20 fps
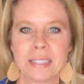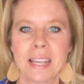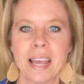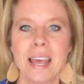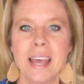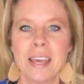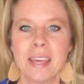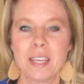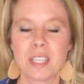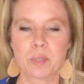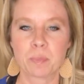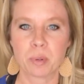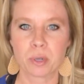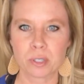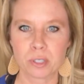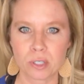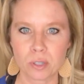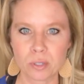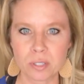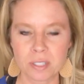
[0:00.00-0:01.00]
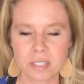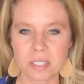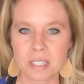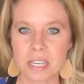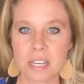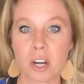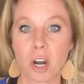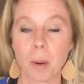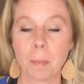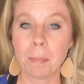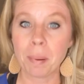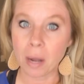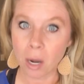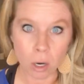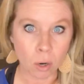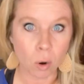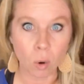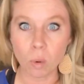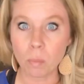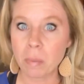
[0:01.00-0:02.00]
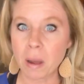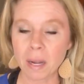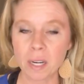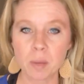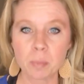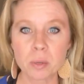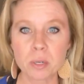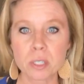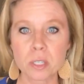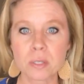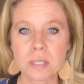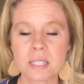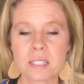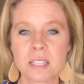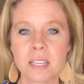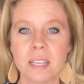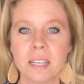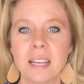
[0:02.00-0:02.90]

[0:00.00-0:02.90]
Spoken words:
is produced in our own body produces it